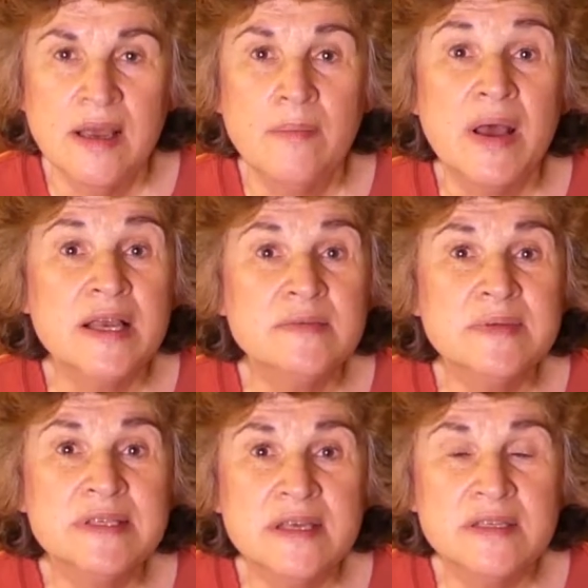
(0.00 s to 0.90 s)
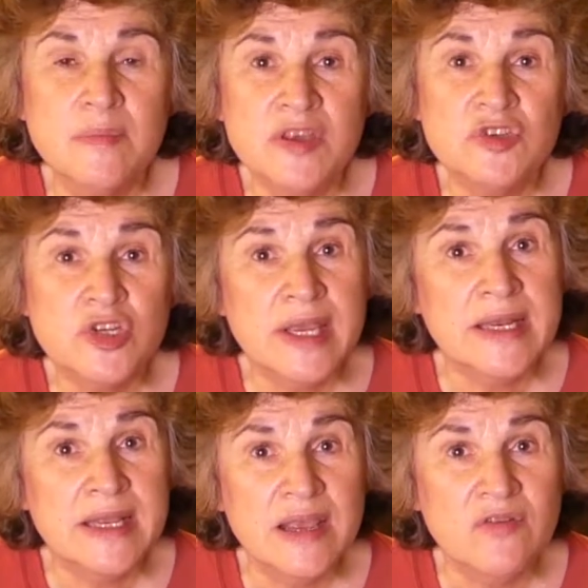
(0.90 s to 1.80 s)
My husband said it's the best
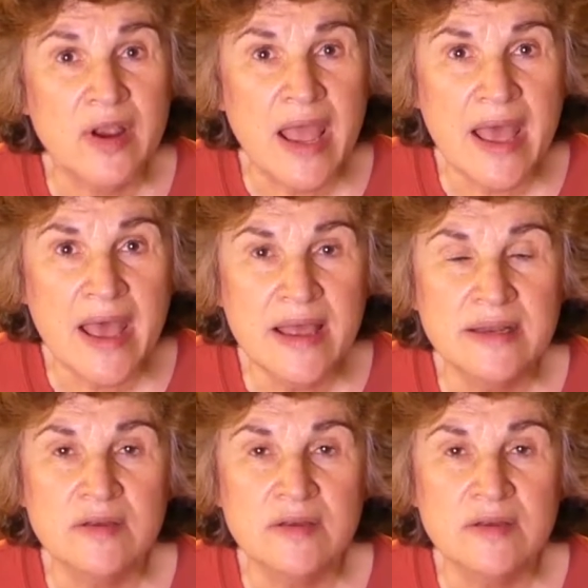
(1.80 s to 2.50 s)
chicken he ever had.